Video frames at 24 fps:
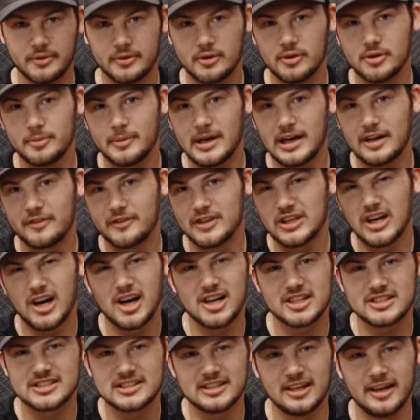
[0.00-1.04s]
throw in the back of a
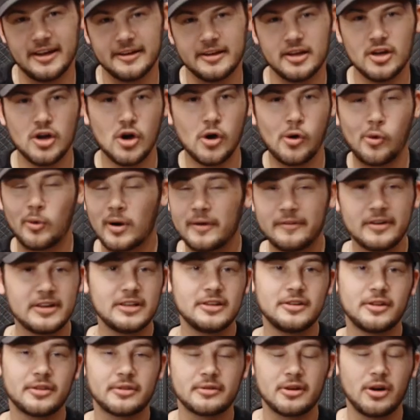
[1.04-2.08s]
dog sled. Wherever I
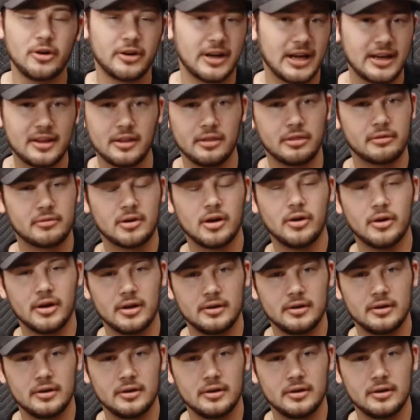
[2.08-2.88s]
need to throw it, I can throw